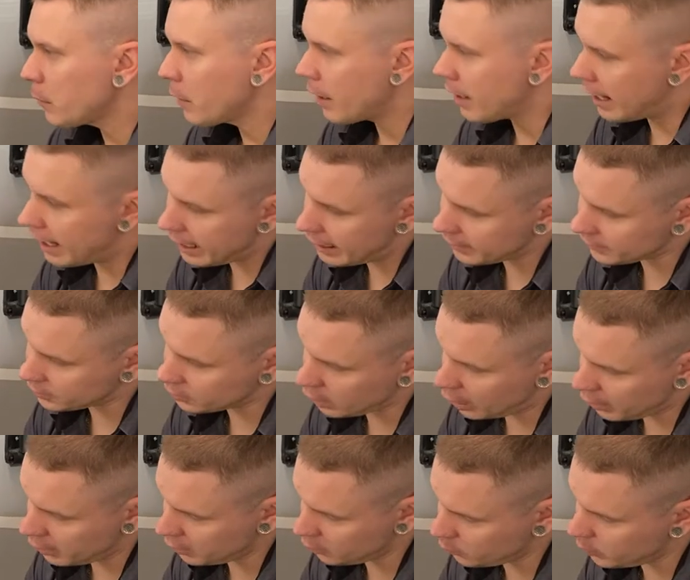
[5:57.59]
Uh,
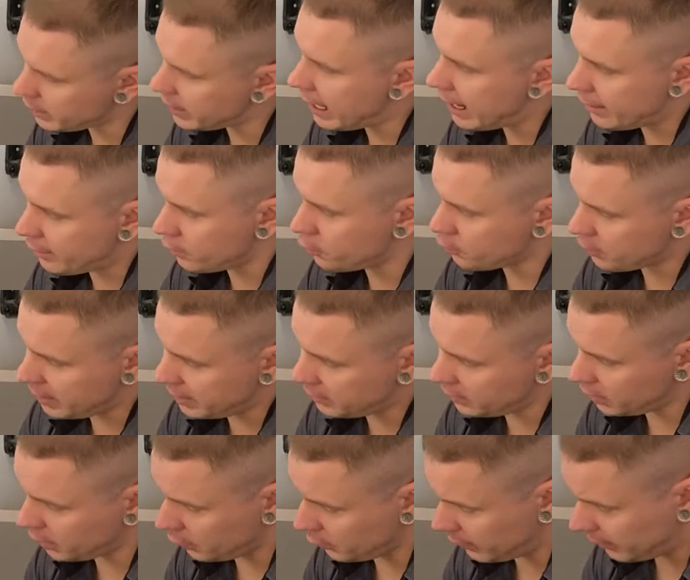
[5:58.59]
starting with how to drain the
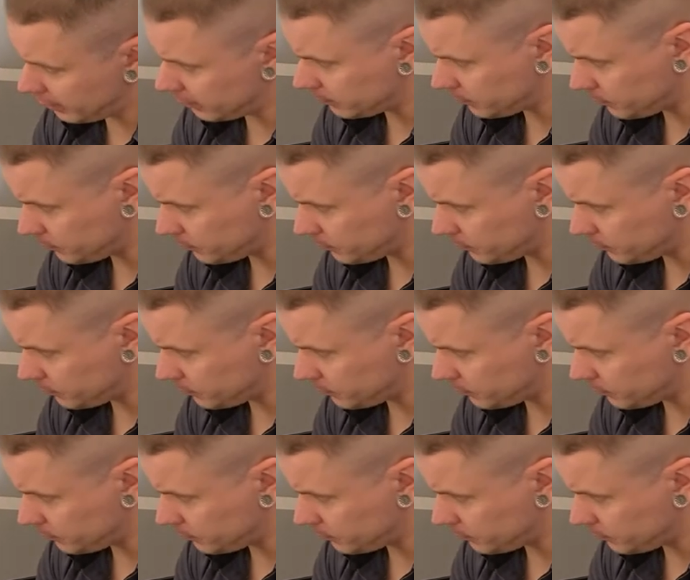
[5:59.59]
unit.